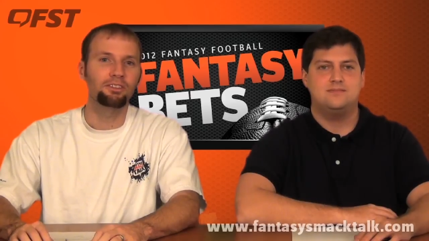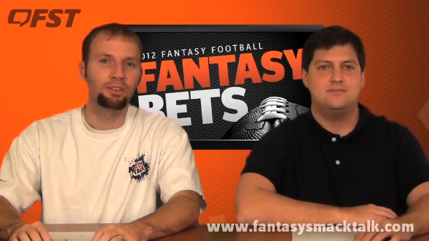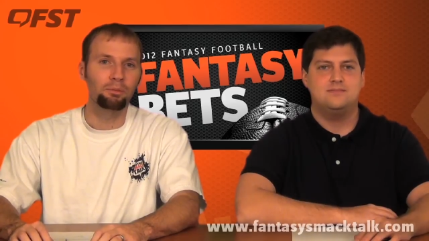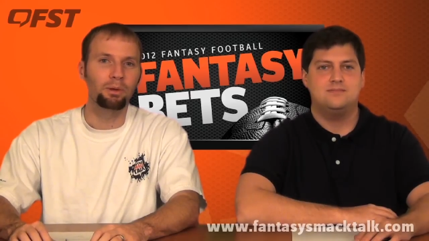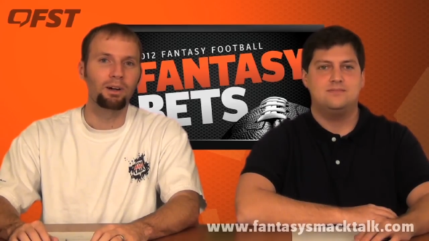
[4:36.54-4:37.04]
Speaker 1: at
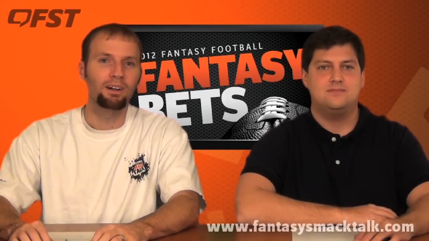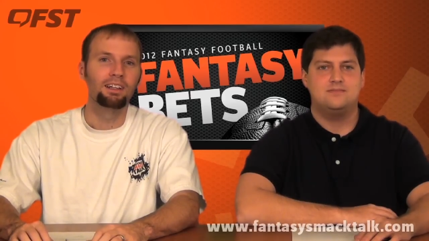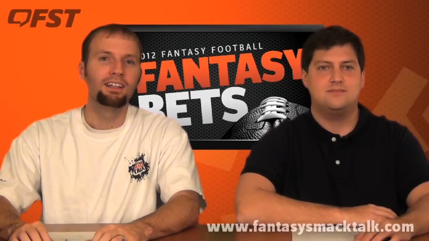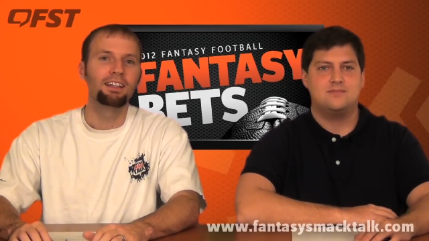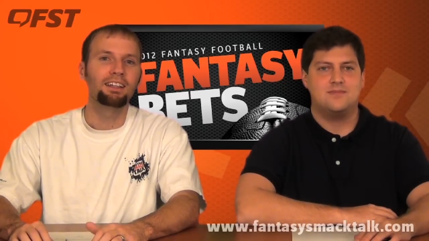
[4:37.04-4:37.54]

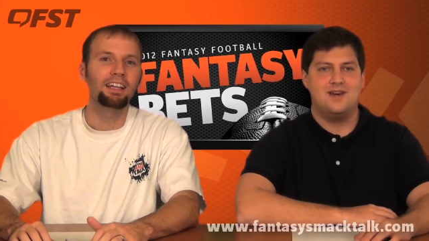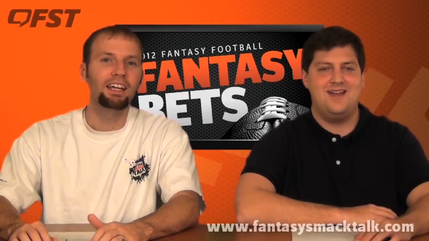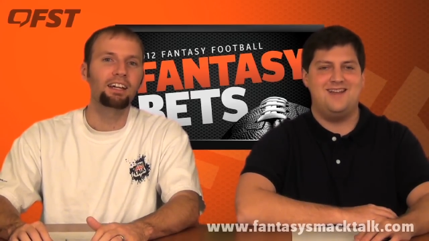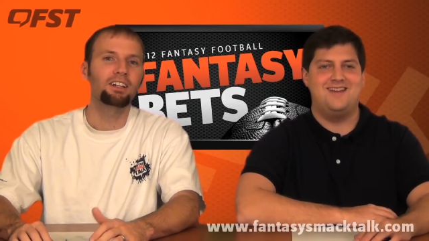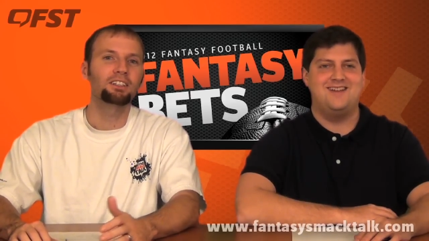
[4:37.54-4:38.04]
football.
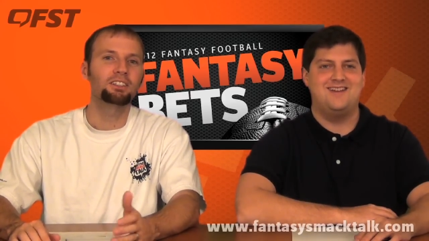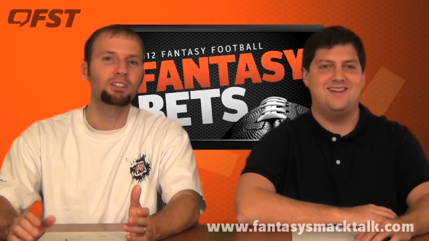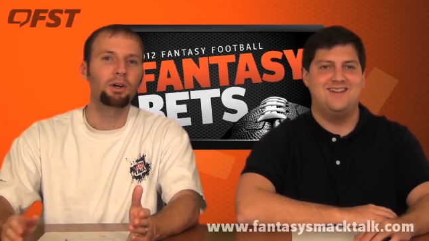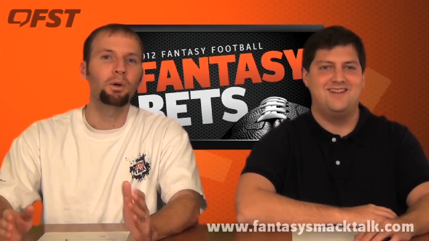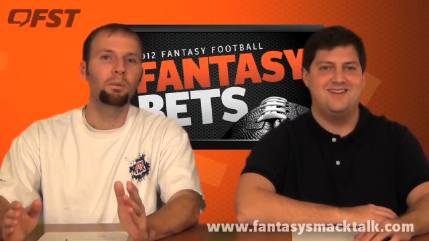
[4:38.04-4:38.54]
They are
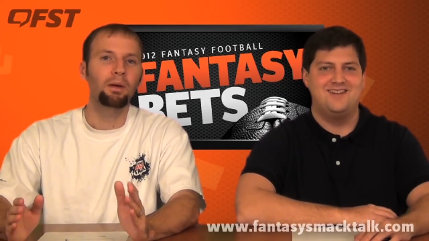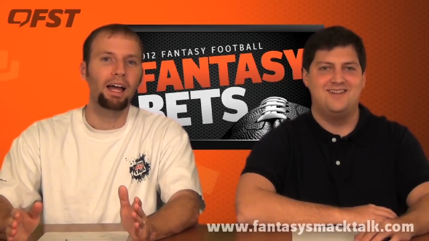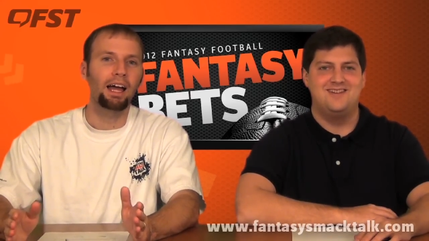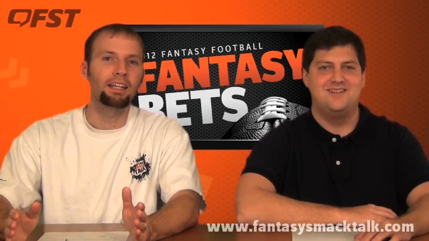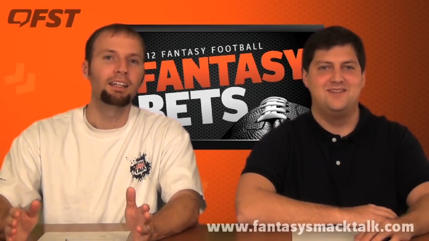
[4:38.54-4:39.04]
so
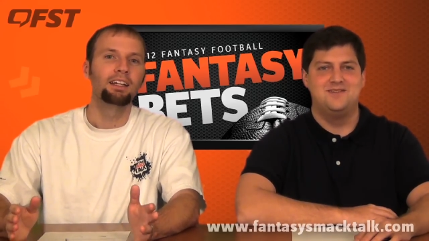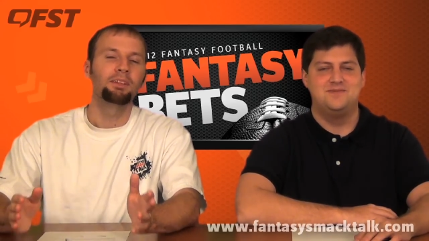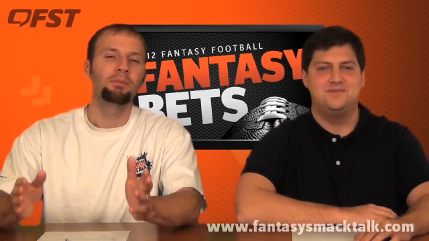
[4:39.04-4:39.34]
bad.